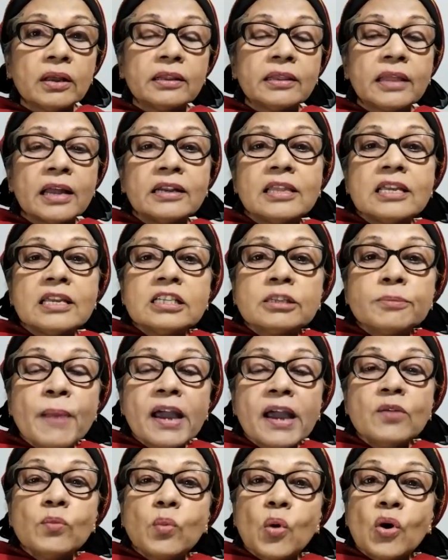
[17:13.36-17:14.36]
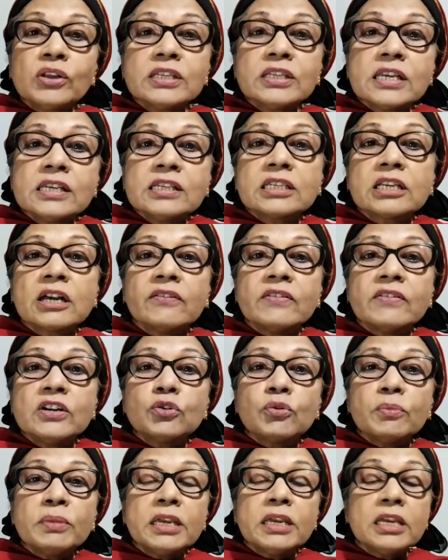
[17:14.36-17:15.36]
that this man wants his
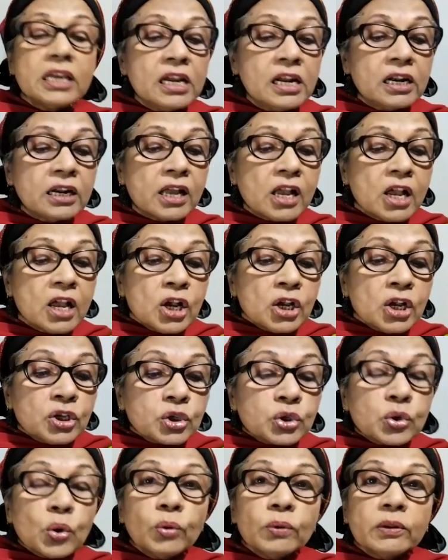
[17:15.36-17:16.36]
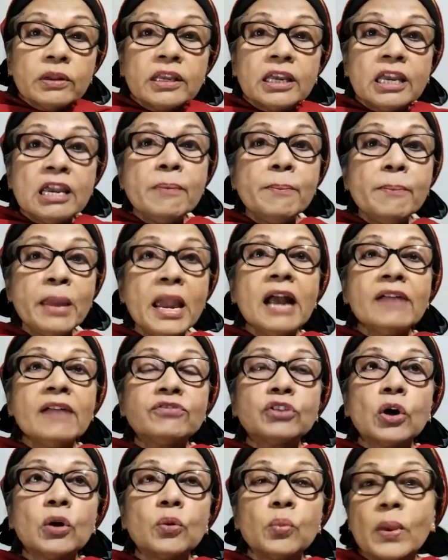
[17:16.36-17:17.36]
servant to be healed. So he may have
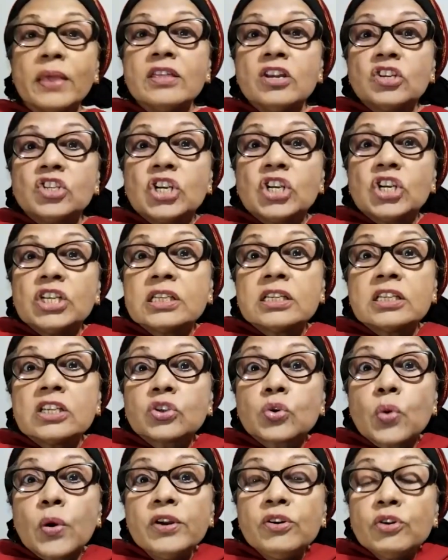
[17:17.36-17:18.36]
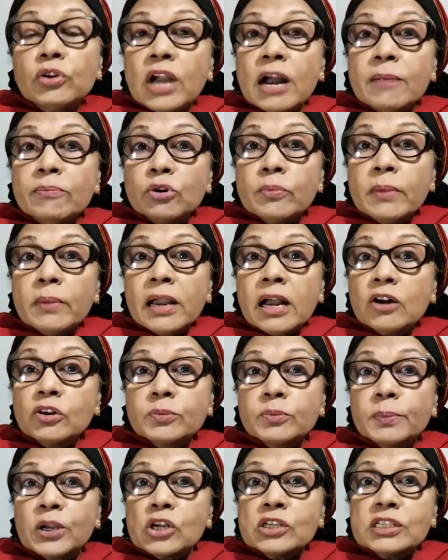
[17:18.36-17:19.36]
thought whether Jesus is going to come to my
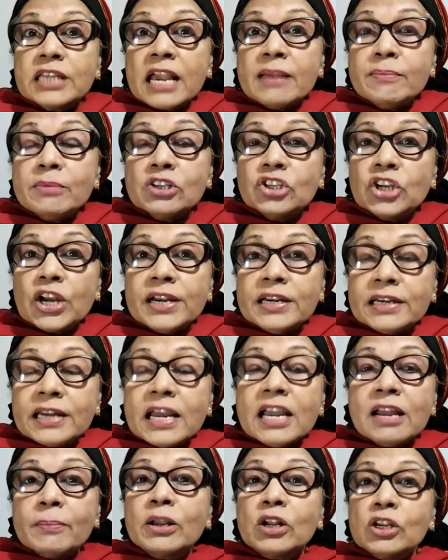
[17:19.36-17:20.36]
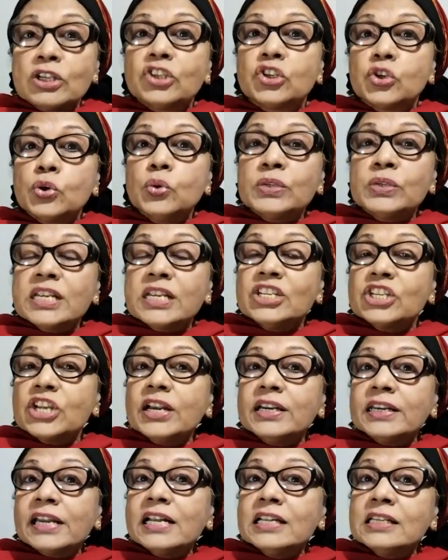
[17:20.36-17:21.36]
house because I am a Gentile, because Jews and
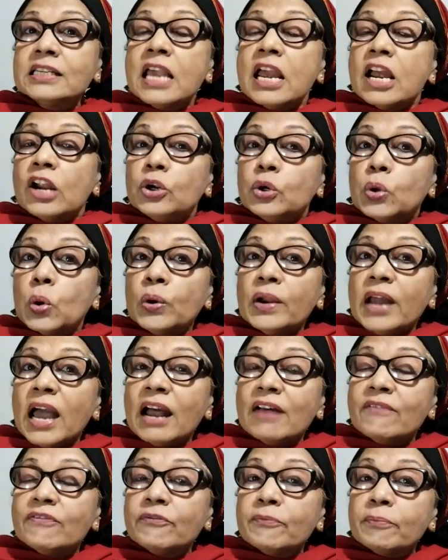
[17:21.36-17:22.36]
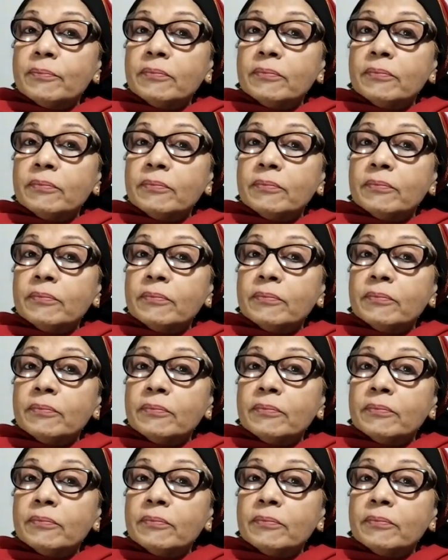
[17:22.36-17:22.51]
Gentiles don't have